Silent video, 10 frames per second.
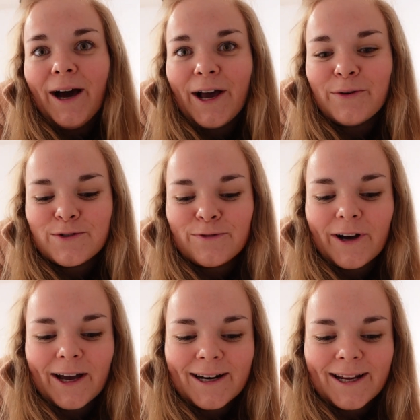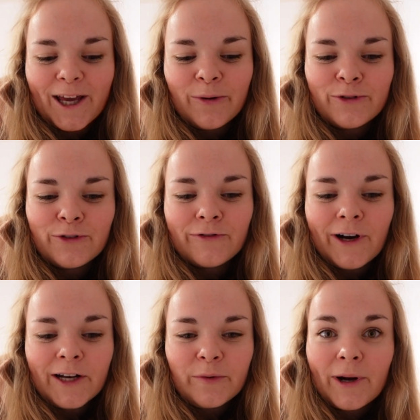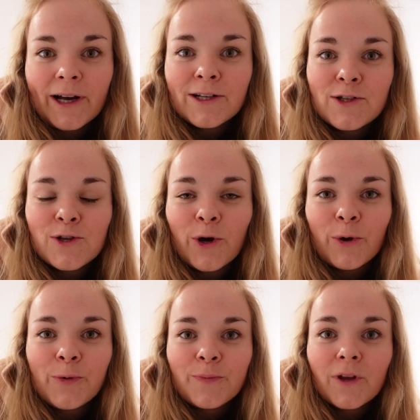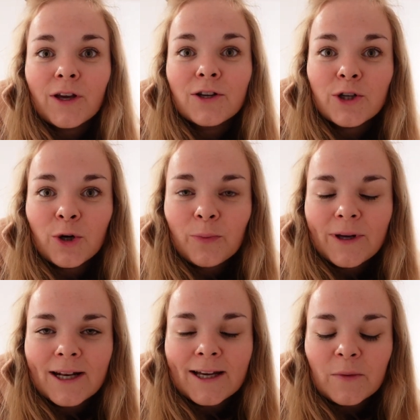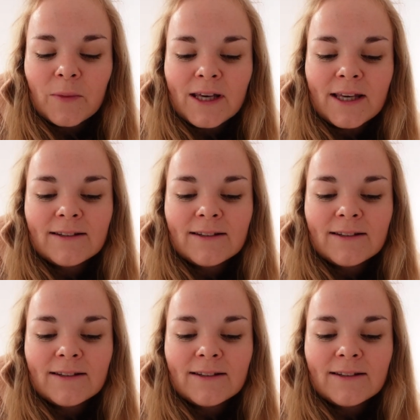I was finally able to find mine, so don't be like me.